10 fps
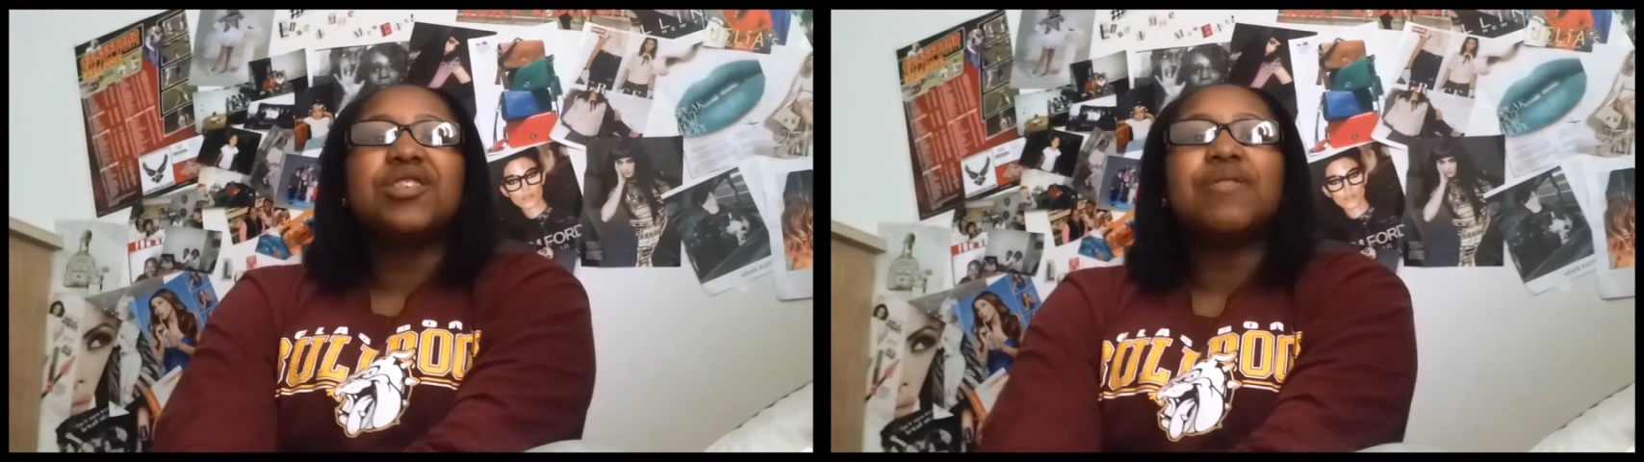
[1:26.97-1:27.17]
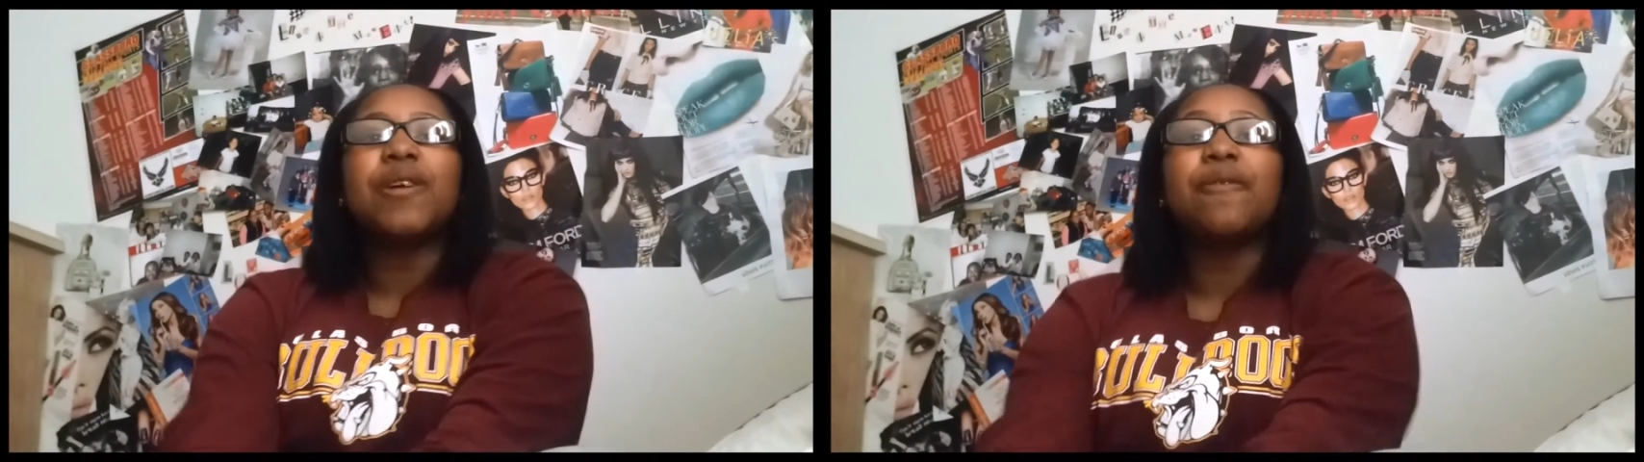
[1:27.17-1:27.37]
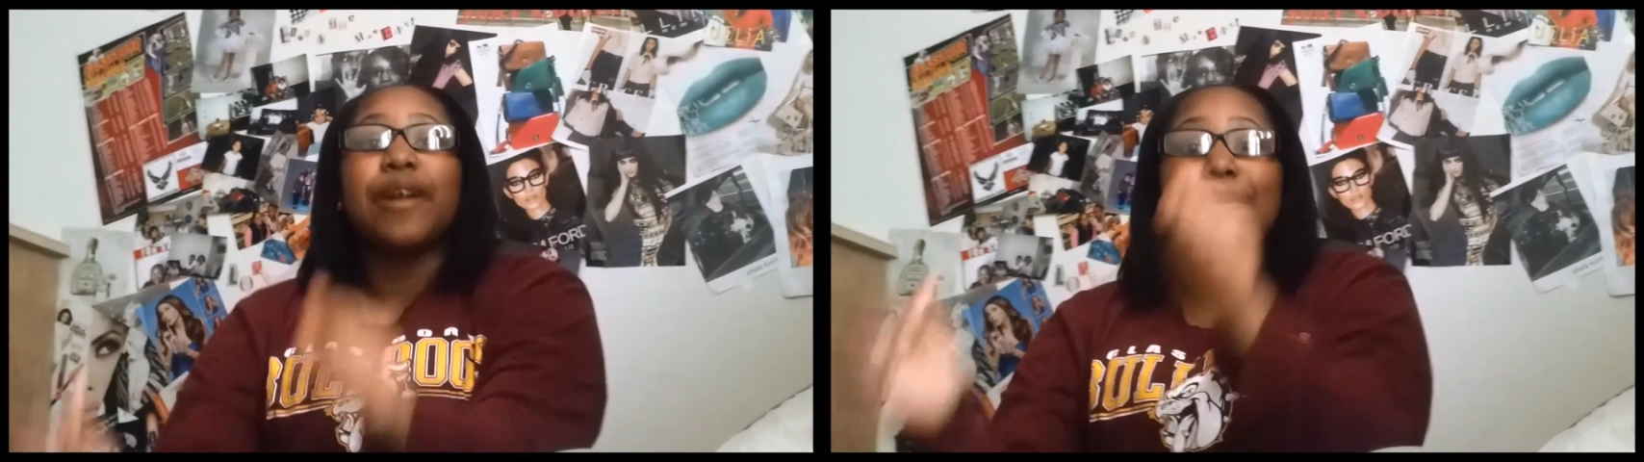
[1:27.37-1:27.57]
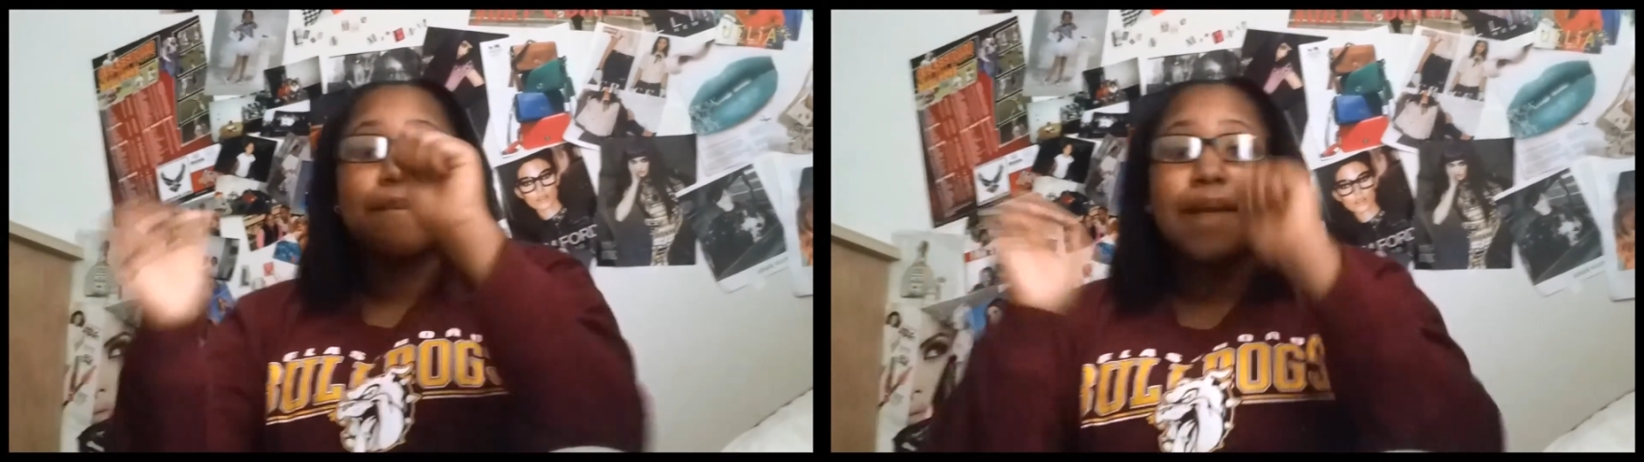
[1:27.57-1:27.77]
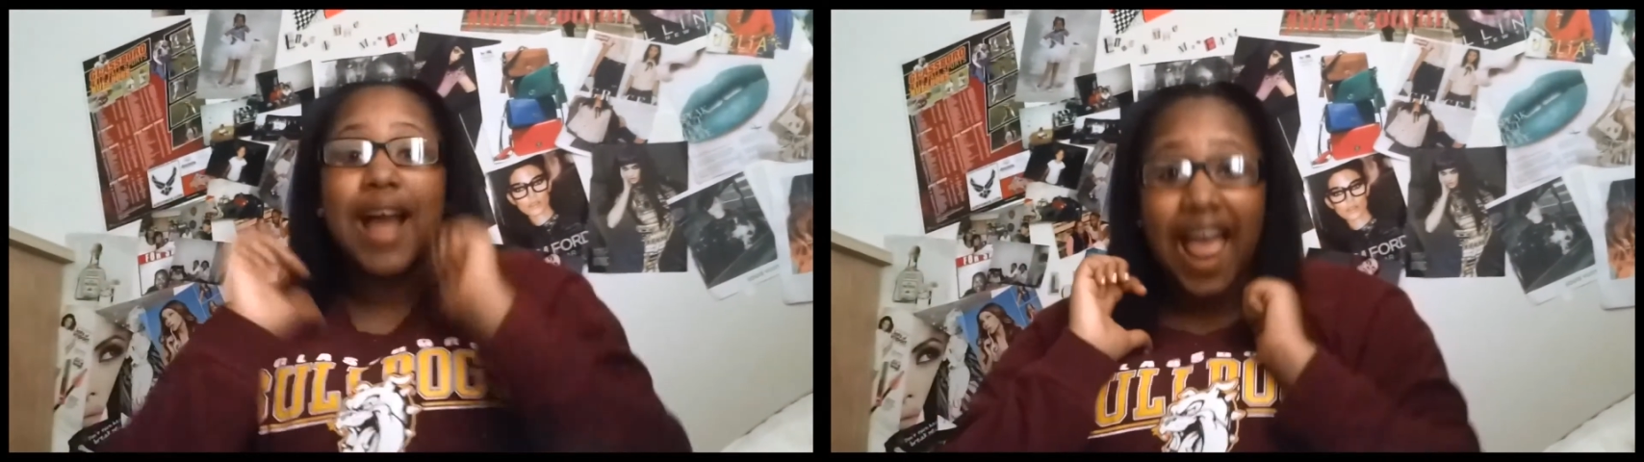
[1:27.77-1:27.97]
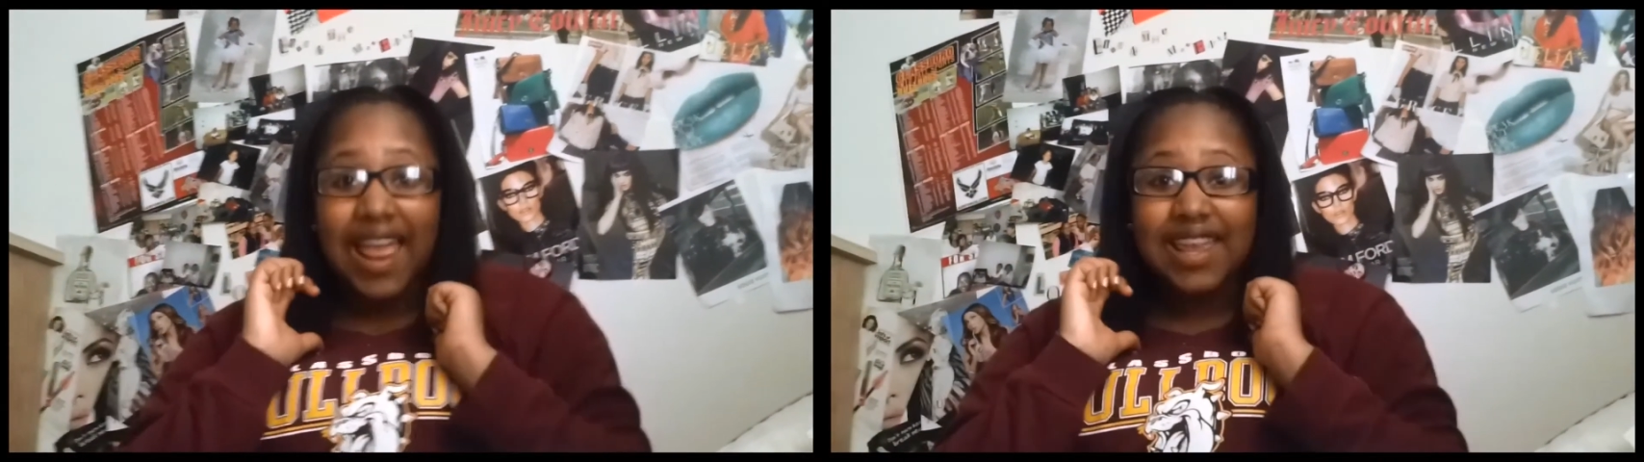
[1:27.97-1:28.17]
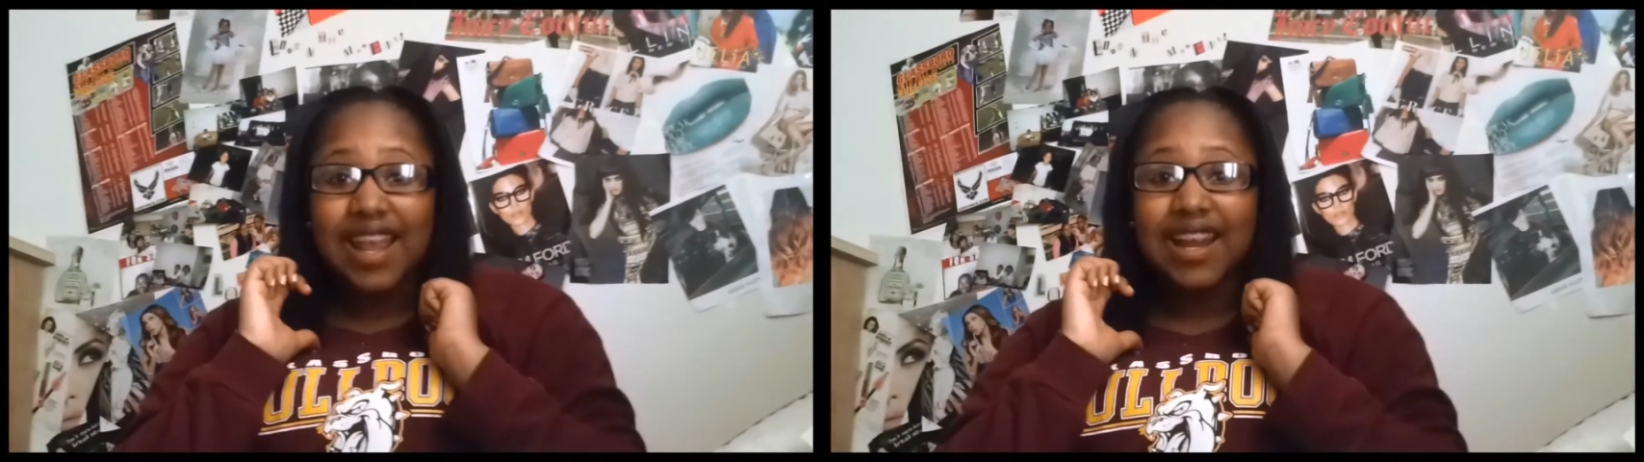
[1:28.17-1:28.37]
should vote for my